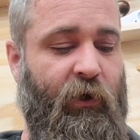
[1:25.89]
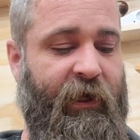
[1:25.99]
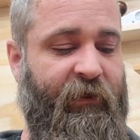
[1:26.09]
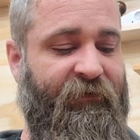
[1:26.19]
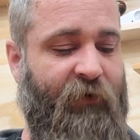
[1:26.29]

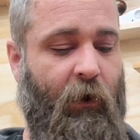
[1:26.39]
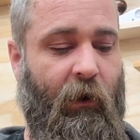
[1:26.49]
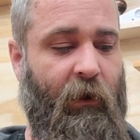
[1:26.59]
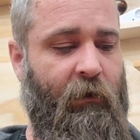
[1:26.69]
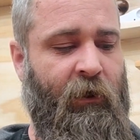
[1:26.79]
in the
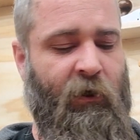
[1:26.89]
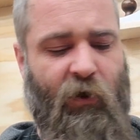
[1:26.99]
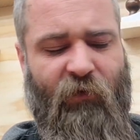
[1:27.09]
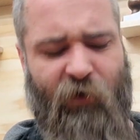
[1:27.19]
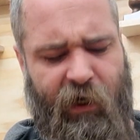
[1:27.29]
fall.
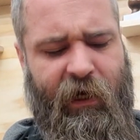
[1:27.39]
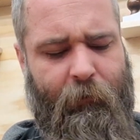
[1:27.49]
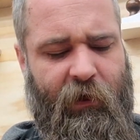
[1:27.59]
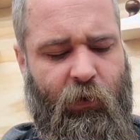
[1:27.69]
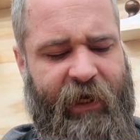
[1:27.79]
Over a
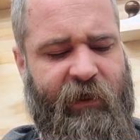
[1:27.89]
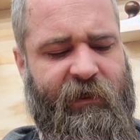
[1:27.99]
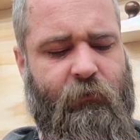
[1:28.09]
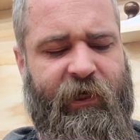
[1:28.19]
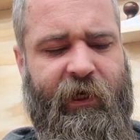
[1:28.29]
couple of
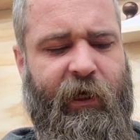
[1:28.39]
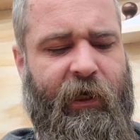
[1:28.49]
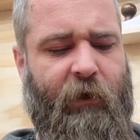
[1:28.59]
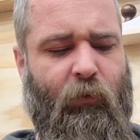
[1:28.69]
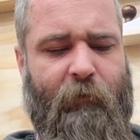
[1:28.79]
weeks, we
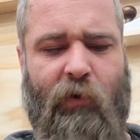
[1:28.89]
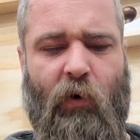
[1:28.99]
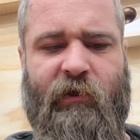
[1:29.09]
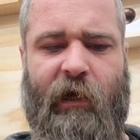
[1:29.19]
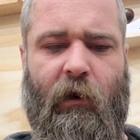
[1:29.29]

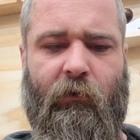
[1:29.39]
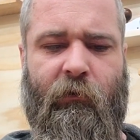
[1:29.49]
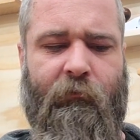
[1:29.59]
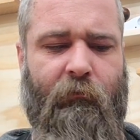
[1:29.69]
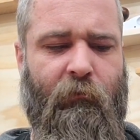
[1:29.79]
broke
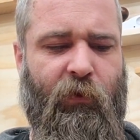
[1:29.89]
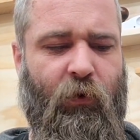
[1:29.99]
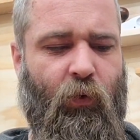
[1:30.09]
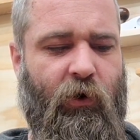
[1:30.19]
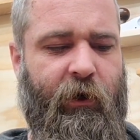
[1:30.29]
down the
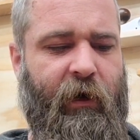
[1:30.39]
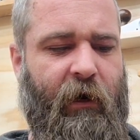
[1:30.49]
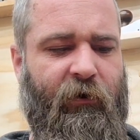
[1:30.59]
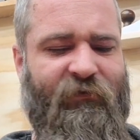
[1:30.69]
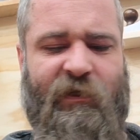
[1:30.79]
wood
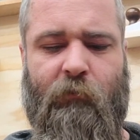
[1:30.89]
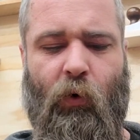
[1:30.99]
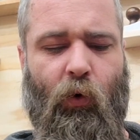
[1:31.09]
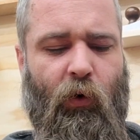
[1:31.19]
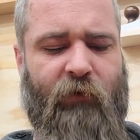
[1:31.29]
out of some
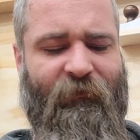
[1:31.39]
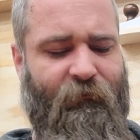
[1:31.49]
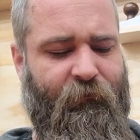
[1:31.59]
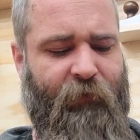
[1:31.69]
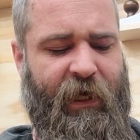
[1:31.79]
old
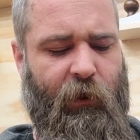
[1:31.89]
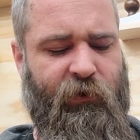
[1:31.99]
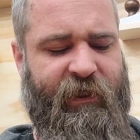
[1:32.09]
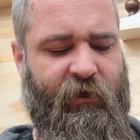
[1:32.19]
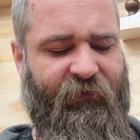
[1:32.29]
yellow
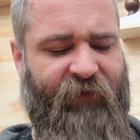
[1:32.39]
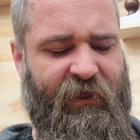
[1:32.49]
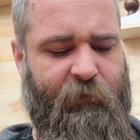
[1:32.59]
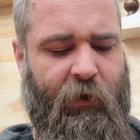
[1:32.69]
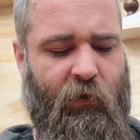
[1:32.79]
cedar fence
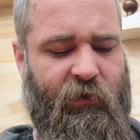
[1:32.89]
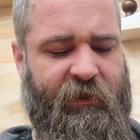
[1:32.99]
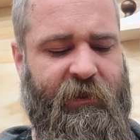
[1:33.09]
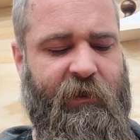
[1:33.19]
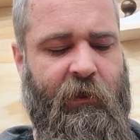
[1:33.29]

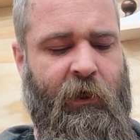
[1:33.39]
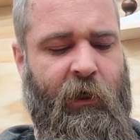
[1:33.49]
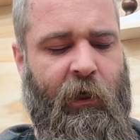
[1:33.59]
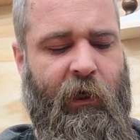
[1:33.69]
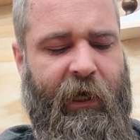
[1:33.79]
posts
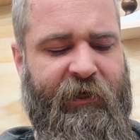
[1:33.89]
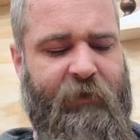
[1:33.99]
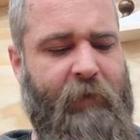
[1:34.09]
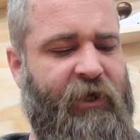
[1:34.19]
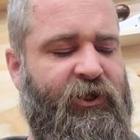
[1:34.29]
and
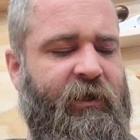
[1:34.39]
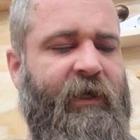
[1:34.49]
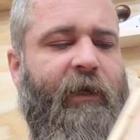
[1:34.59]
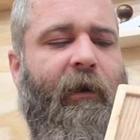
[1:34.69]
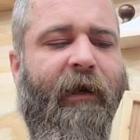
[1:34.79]
dimensioned
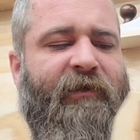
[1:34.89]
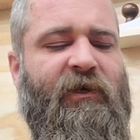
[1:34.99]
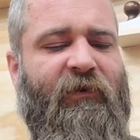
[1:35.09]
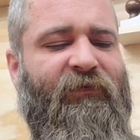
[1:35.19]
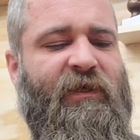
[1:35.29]
it and
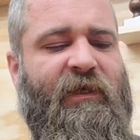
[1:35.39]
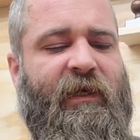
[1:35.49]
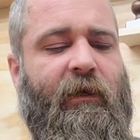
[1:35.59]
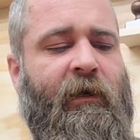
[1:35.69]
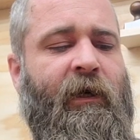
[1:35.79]
surfaced
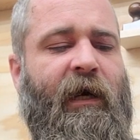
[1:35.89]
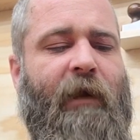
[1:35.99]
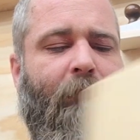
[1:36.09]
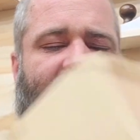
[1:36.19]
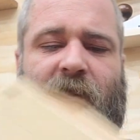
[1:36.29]
it
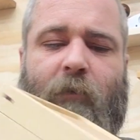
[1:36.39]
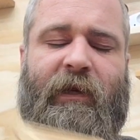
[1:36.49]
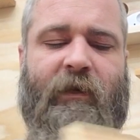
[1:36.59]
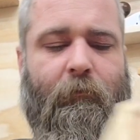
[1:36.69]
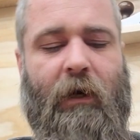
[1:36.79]
and made them
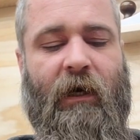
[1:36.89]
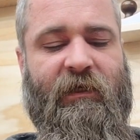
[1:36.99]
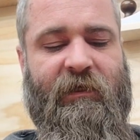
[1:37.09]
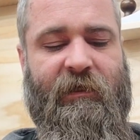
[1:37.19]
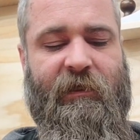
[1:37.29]
into
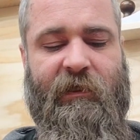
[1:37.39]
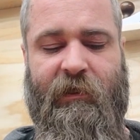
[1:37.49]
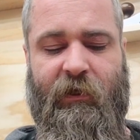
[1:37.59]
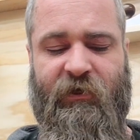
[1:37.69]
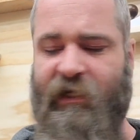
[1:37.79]
boxes.
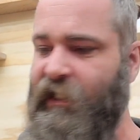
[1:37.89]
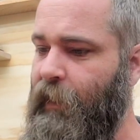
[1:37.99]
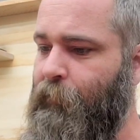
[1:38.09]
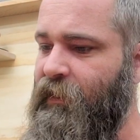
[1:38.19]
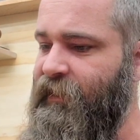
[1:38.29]
There's a
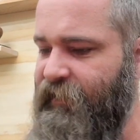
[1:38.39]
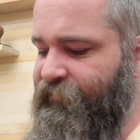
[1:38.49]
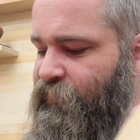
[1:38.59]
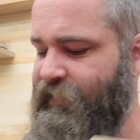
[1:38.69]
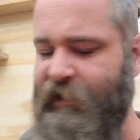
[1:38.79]
couple of
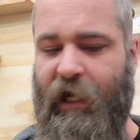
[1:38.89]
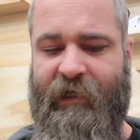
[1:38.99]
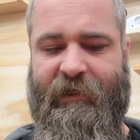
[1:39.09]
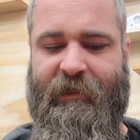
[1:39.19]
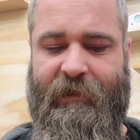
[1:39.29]
different
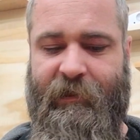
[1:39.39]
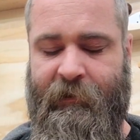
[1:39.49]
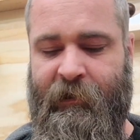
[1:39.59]
sizes.